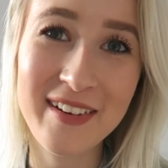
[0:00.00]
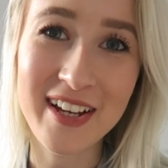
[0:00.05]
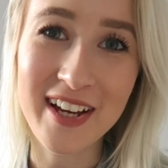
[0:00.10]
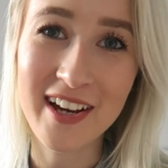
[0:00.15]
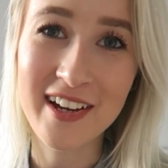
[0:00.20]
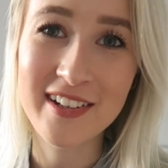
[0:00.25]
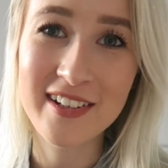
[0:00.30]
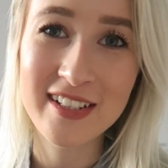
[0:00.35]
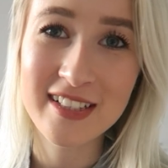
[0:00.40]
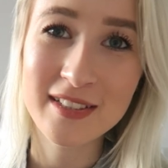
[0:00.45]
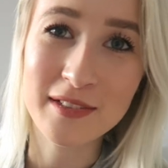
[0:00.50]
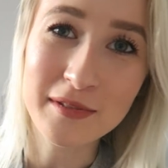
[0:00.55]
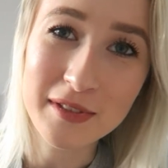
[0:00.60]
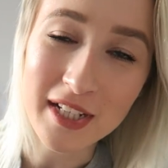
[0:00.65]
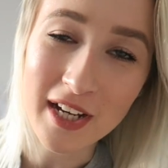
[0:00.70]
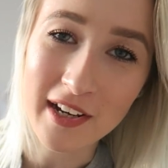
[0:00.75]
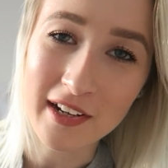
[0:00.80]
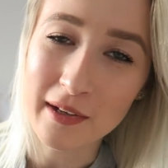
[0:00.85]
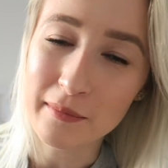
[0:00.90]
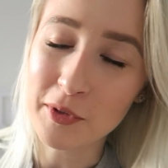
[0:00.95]
there we go, it's all
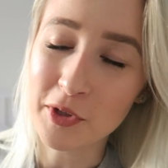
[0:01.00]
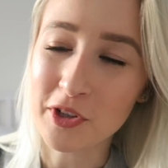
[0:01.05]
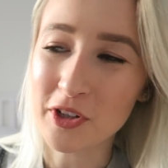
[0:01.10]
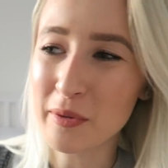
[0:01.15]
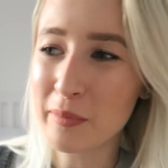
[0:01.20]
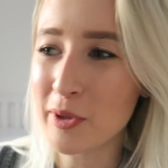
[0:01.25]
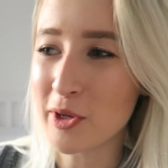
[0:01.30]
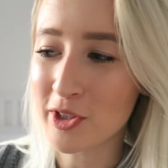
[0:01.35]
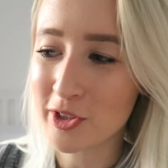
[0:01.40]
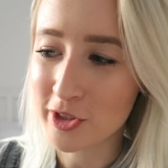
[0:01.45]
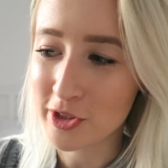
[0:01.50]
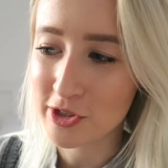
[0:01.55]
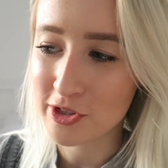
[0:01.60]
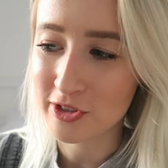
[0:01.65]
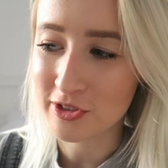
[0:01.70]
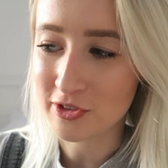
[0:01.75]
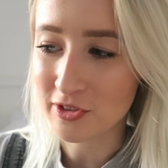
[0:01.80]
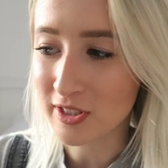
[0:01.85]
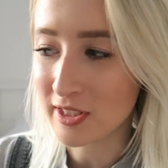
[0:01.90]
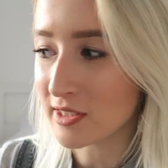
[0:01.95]
done. I'm not gonna put
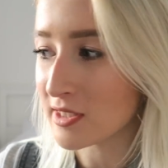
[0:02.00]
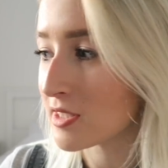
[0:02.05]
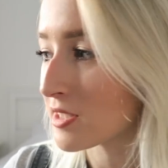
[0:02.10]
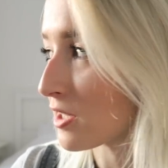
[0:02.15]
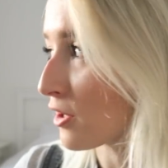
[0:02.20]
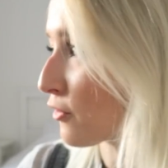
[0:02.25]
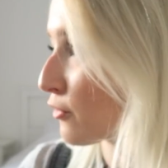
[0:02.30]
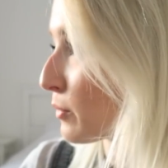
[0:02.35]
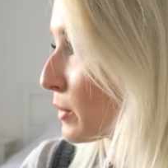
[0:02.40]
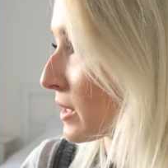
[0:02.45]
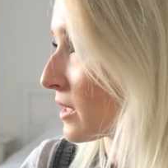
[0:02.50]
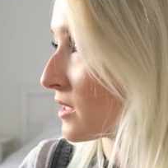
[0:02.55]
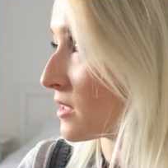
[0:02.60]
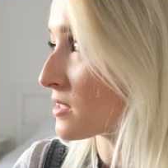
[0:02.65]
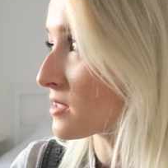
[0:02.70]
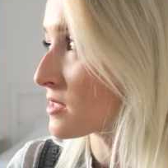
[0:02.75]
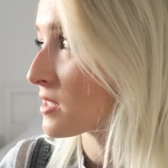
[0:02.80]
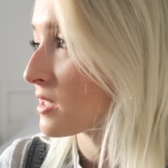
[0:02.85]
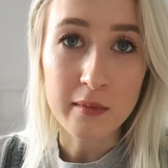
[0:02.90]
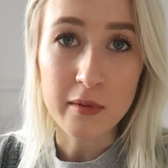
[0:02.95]
cushions on it and stuff
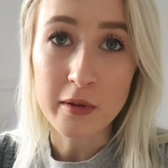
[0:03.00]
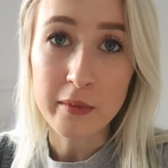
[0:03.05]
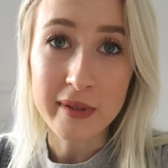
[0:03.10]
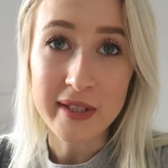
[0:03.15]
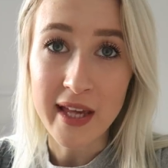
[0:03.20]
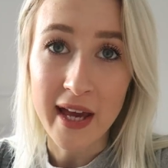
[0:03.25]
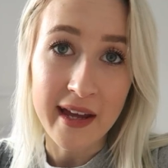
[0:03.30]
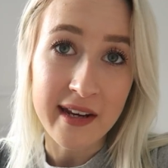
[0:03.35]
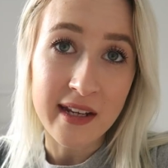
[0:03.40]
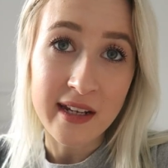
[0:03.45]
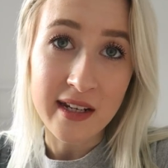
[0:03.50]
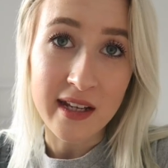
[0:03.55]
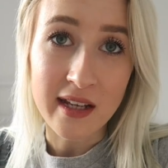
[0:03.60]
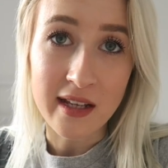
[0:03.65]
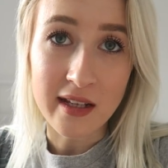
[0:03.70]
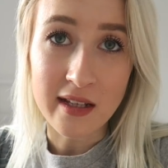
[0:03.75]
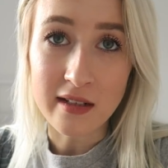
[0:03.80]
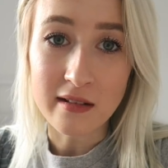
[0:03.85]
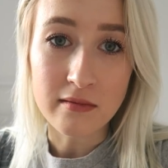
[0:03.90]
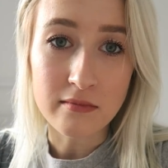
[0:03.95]
because I'm gonna be getting in
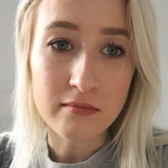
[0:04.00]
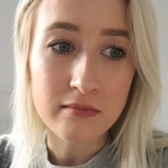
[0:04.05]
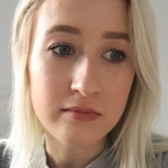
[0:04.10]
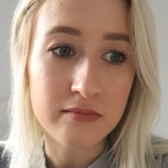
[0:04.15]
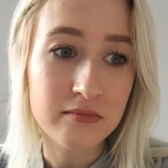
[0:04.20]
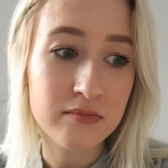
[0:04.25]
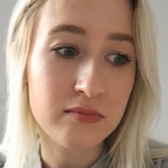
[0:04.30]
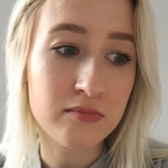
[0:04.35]
it in